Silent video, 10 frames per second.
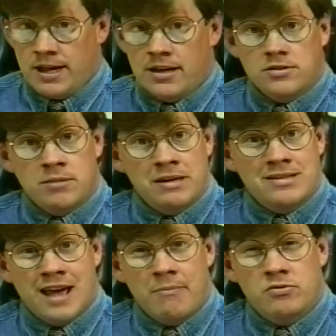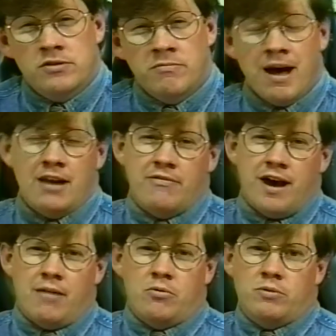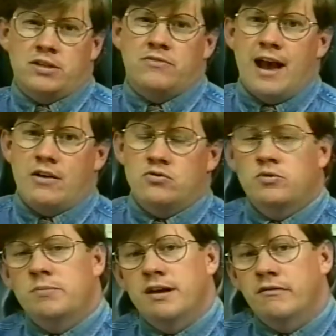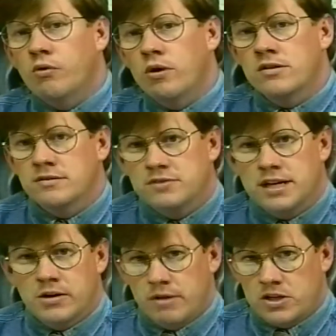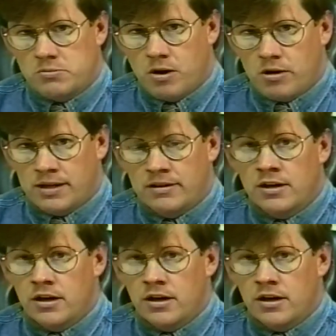Now, some examples of modifiable risk factors would be avoidance of cigarette smoking,